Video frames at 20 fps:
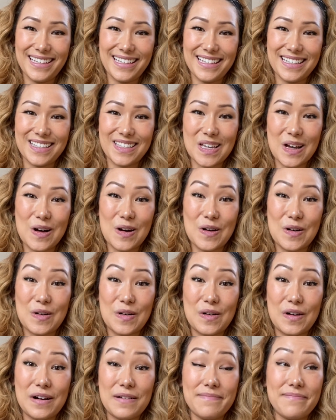
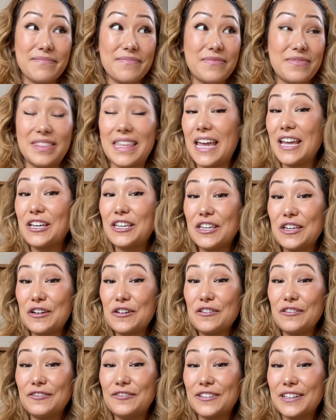So thank
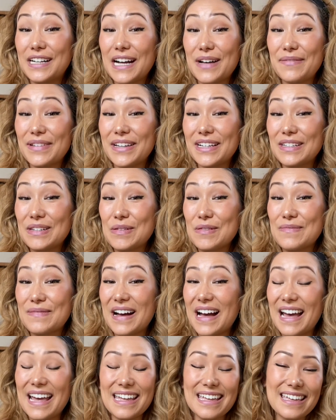you for coming to
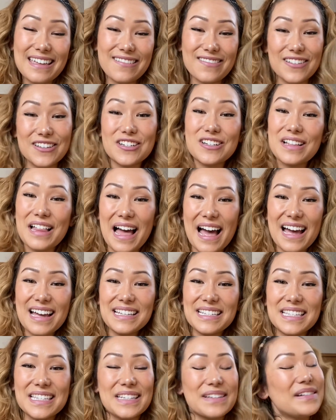my English
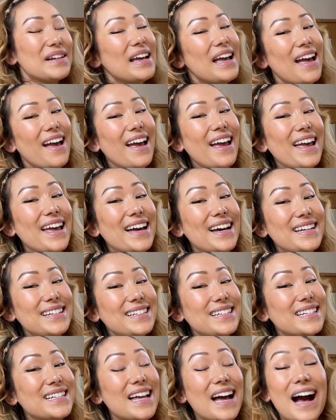class,
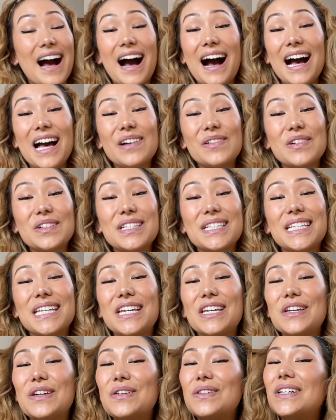and I will
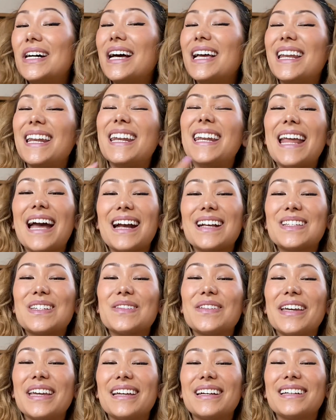see you next
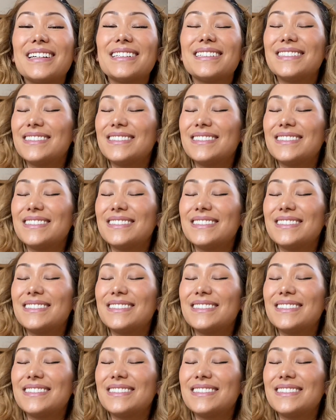week.